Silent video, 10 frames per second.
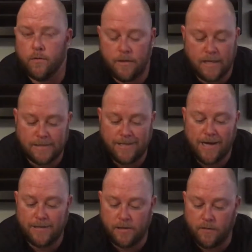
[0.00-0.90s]
And that's the
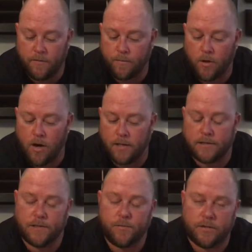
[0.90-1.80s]
idea of the
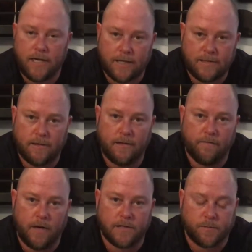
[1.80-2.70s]
product, is protecting the
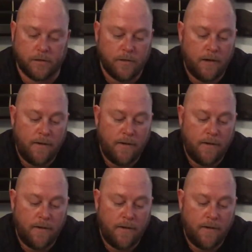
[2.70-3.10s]
investment.